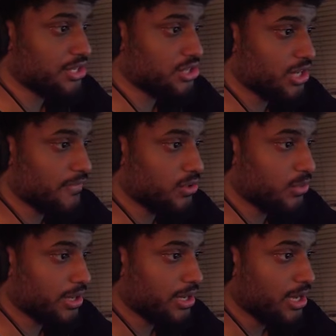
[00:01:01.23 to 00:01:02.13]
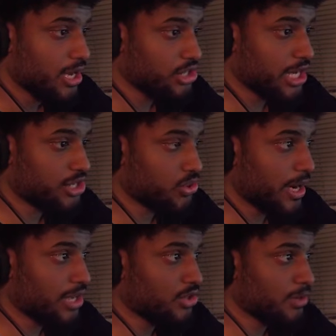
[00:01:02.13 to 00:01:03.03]
here if you want to change it,
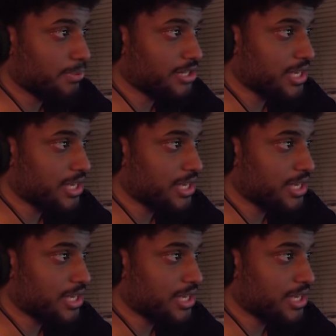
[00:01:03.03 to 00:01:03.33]
right? You can press